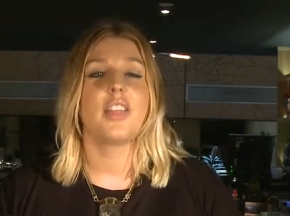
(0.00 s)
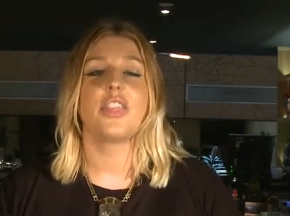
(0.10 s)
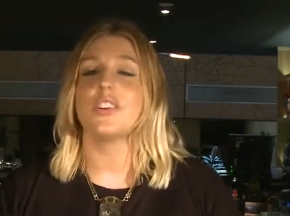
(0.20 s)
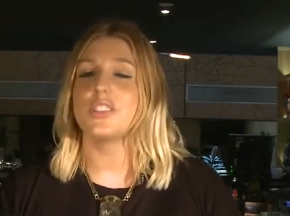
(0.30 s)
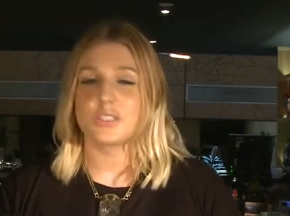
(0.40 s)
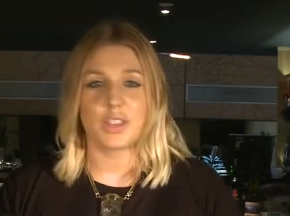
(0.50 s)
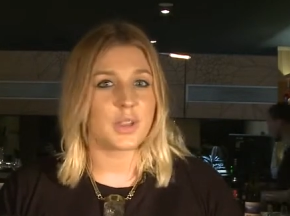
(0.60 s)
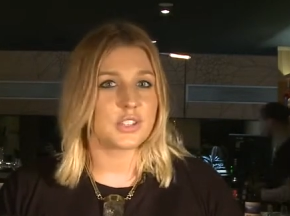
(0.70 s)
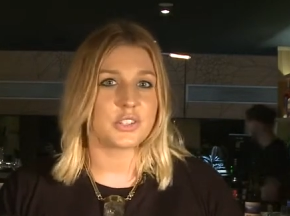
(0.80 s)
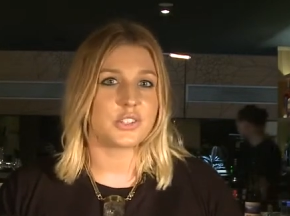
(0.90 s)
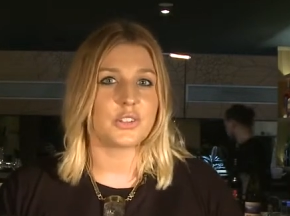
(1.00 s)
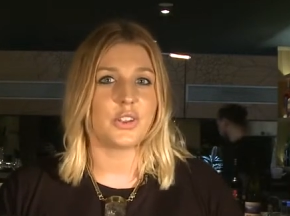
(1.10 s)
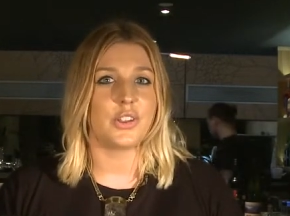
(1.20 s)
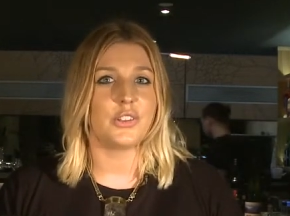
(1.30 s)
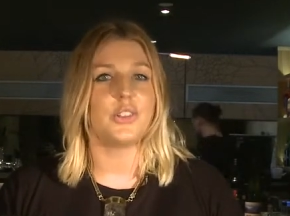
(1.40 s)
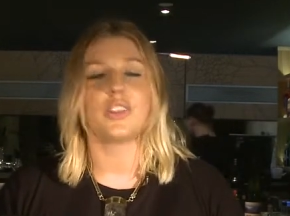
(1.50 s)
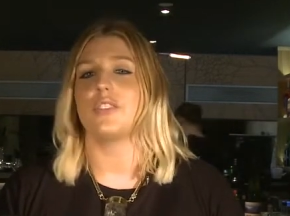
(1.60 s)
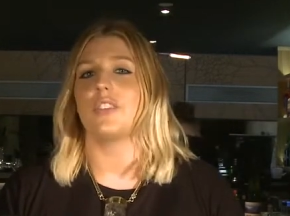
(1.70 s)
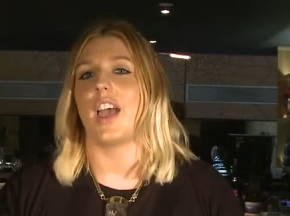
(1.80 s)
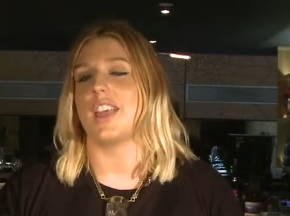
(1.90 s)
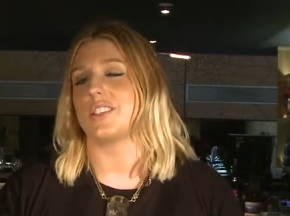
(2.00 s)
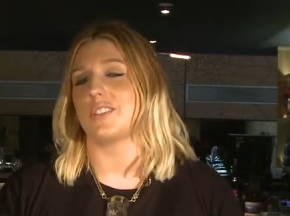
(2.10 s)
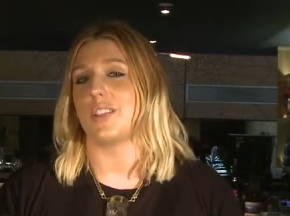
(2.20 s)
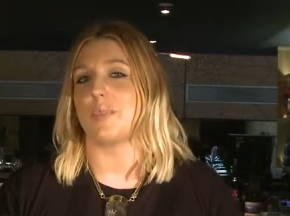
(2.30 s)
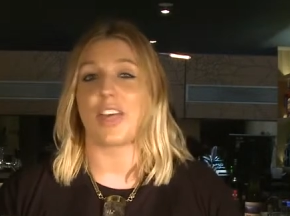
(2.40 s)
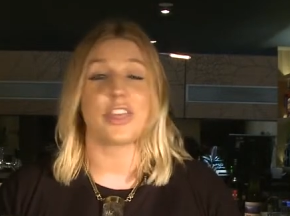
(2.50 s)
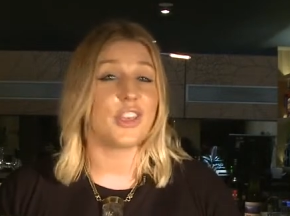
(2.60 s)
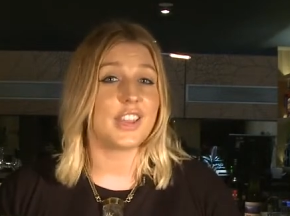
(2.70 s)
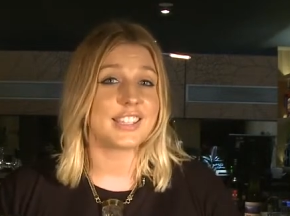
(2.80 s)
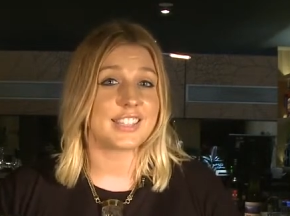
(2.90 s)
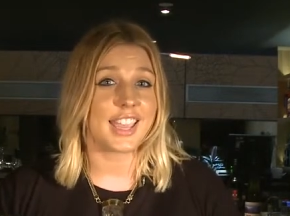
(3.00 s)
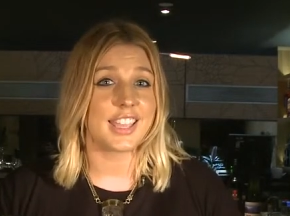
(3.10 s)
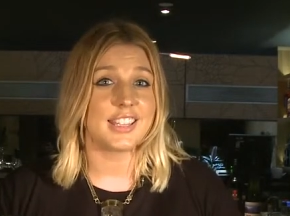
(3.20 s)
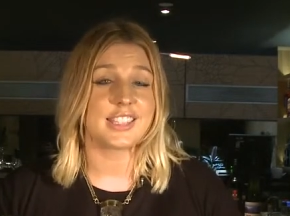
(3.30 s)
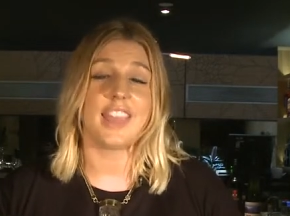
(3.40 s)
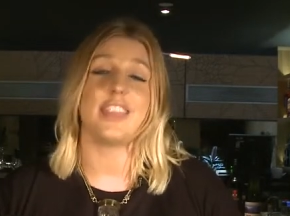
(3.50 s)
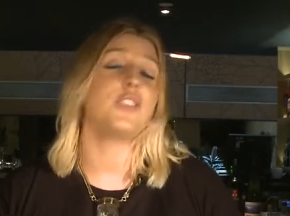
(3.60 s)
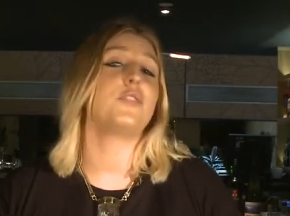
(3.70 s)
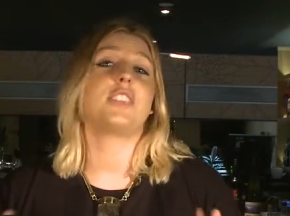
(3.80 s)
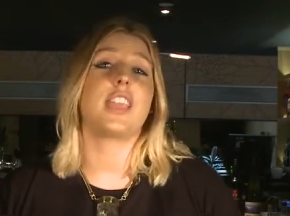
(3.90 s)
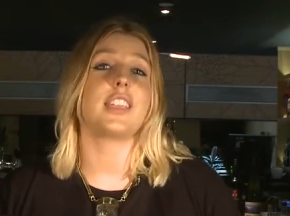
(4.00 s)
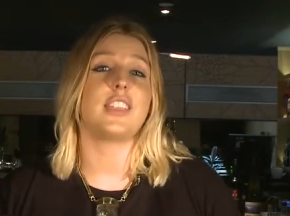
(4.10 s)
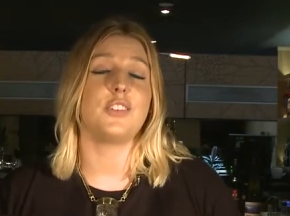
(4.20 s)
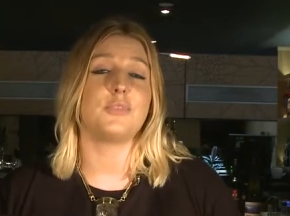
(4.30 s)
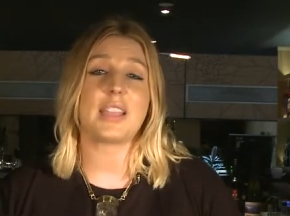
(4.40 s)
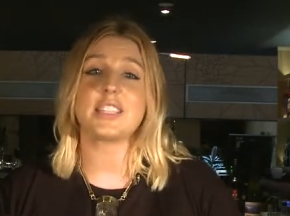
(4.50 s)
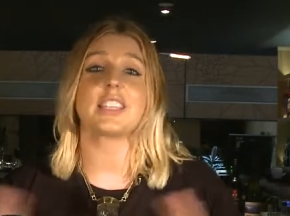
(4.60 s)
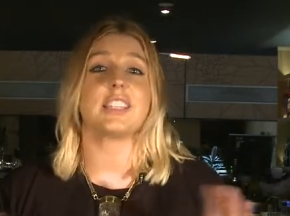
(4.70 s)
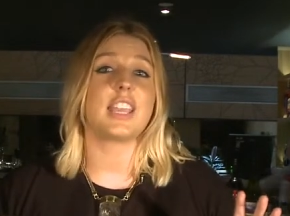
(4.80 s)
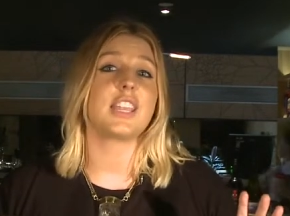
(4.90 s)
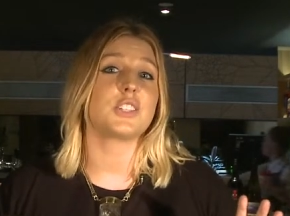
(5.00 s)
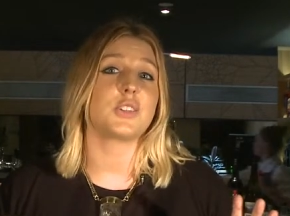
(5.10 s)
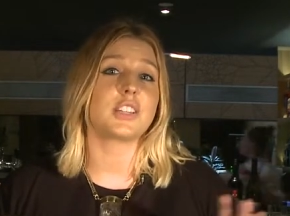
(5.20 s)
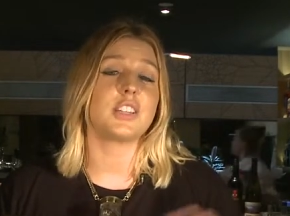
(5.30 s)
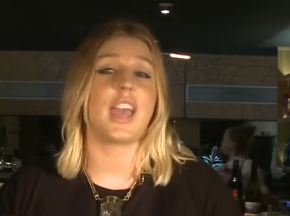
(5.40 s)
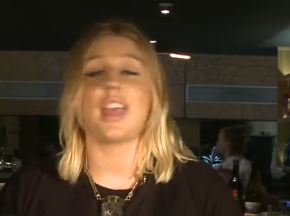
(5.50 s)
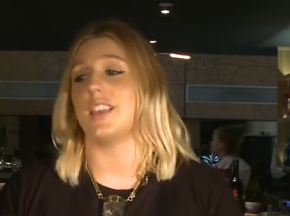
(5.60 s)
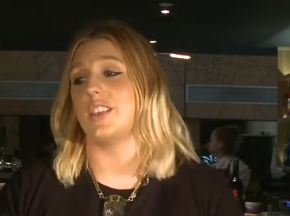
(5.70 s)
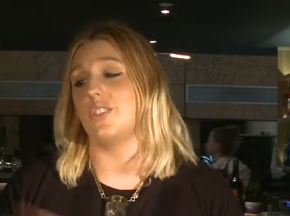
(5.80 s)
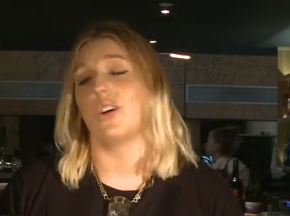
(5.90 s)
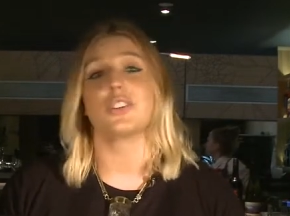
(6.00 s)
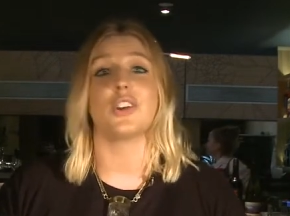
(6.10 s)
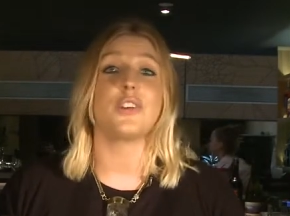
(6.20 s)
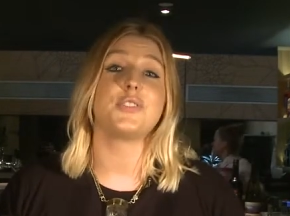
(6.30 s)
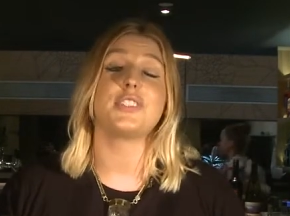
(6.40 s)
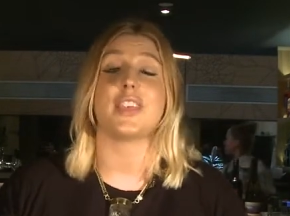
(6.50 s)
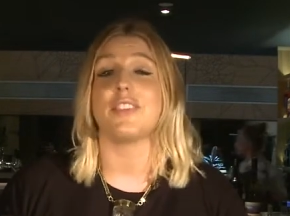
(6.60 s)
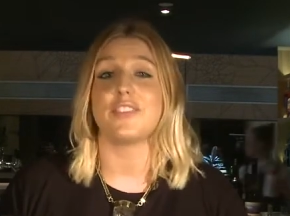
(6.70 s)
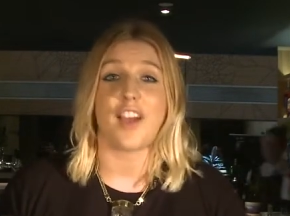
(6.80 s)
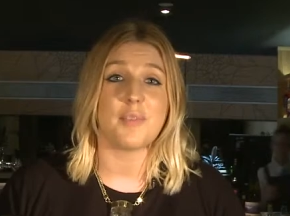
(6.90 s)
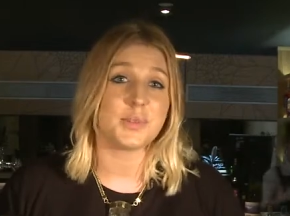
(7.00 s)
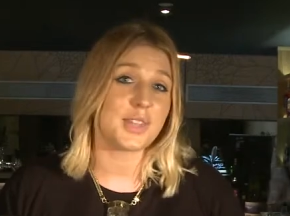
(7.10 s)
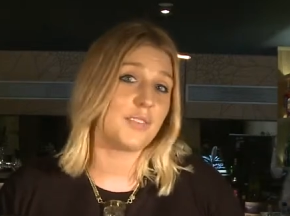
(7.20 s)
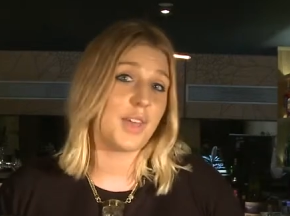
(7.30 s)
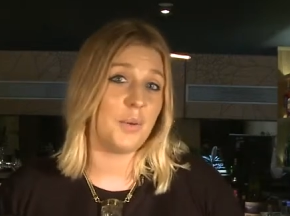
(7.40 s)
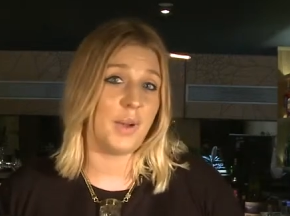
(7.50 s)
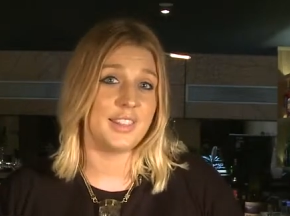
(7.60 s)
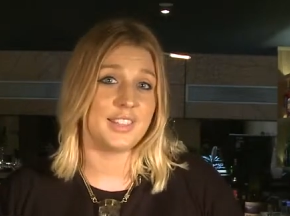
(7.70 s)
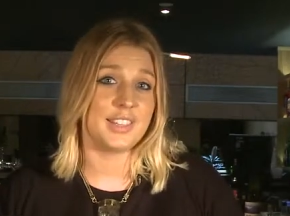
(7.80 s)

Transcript: Those three questions alone, you can answer in about 30 seconds and then you've basically deconstructed and knocked off 75% of that wine